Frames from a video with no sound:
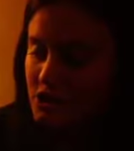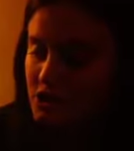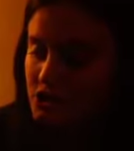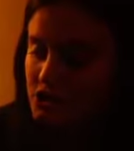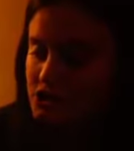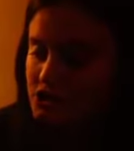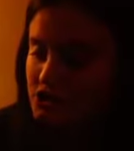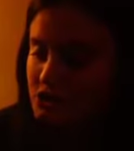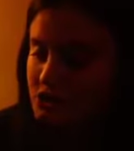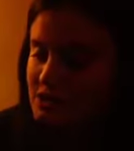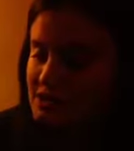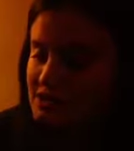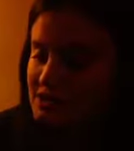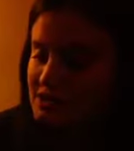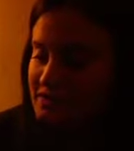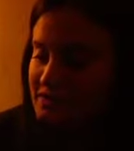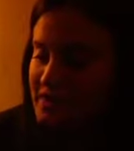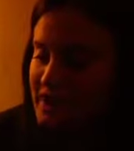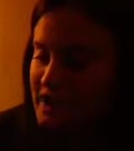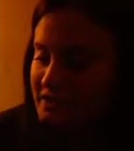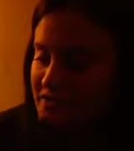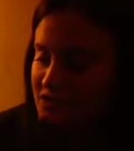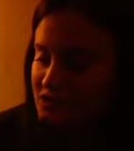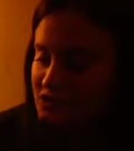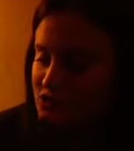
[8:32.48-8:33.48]
Students of
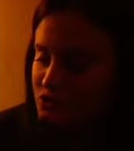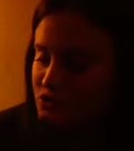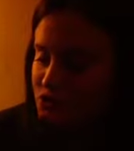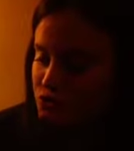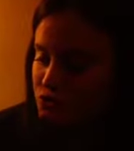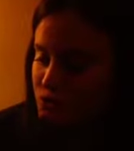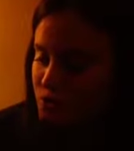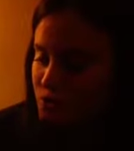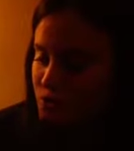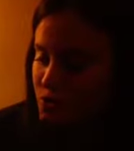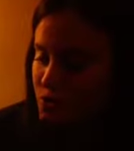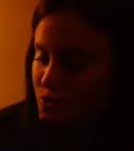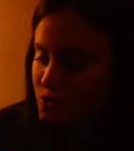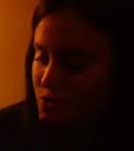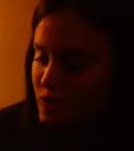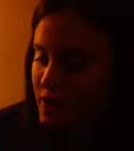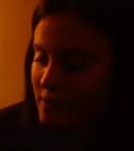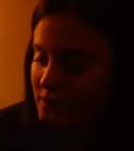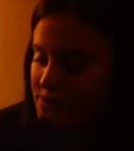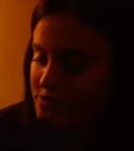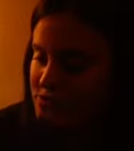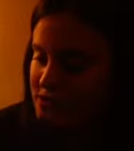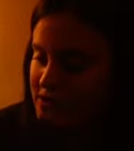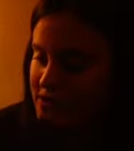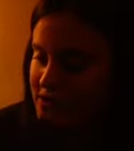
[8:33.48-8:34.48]
after-school
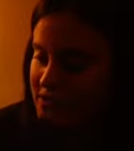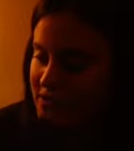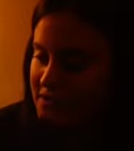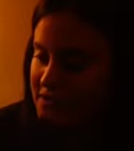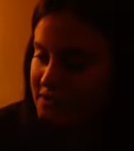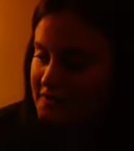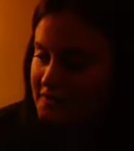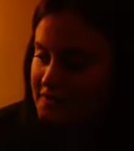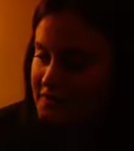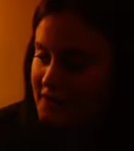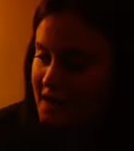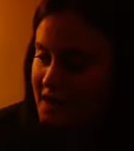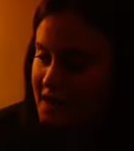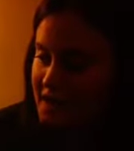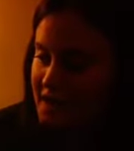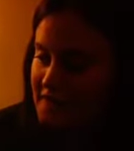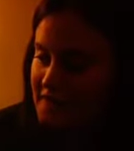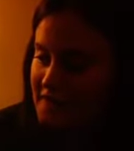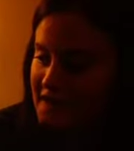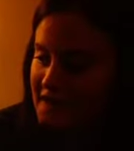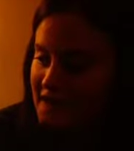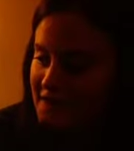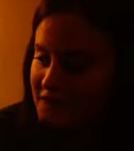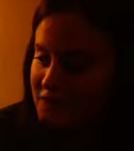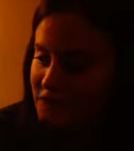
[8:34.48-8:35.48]
programs generally find
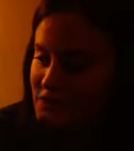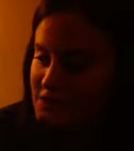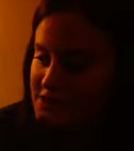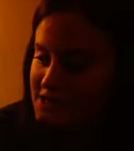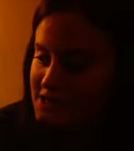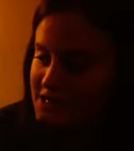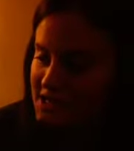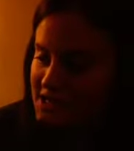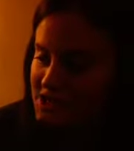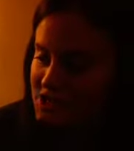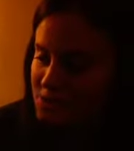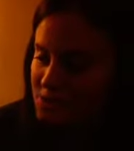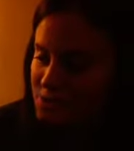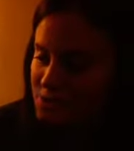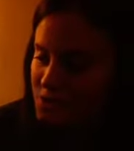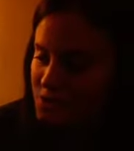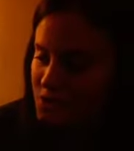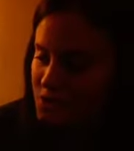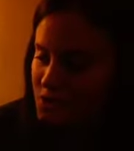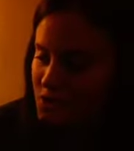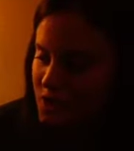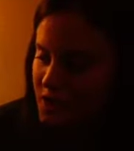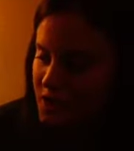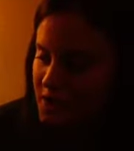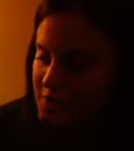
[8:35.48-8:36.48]
that for such
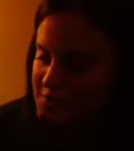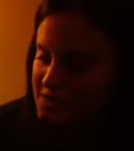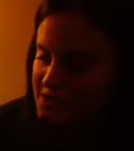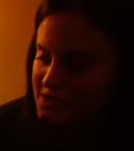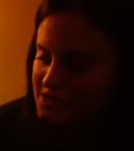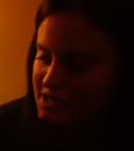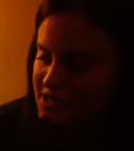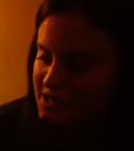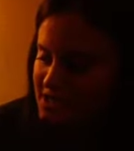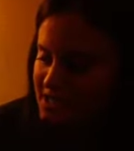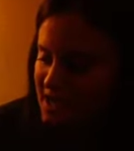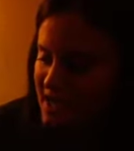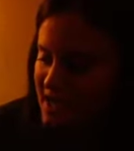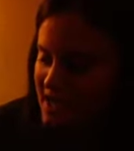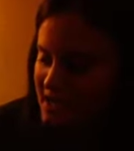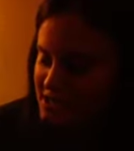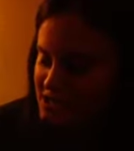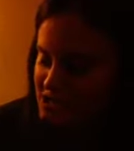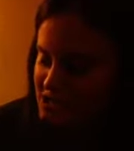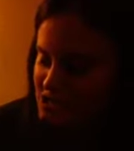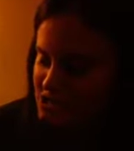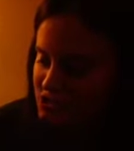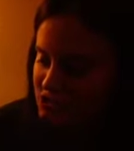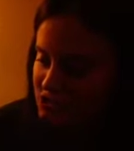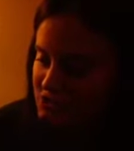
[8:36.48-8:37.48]
programs to
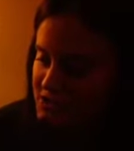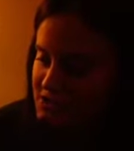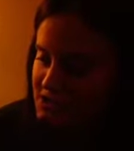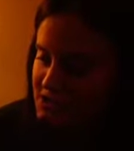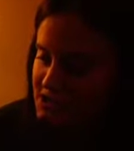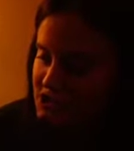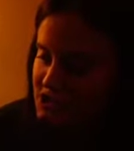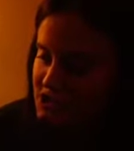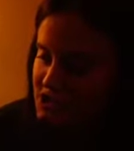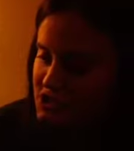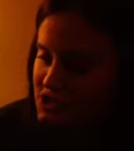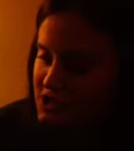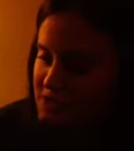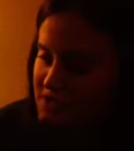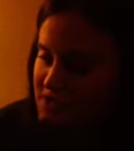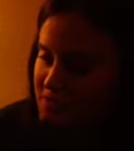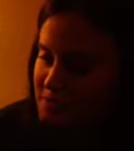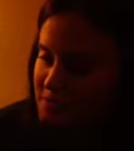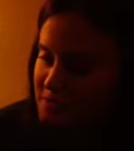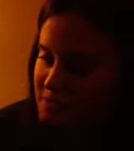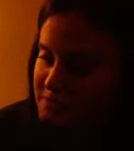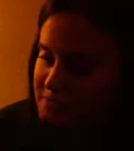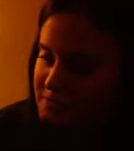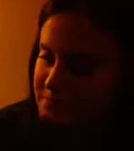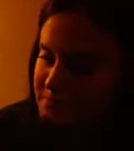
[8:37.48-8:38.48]
enhance students'
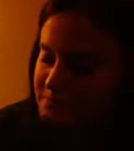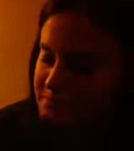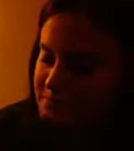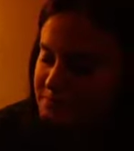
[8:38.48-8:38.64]
achievement,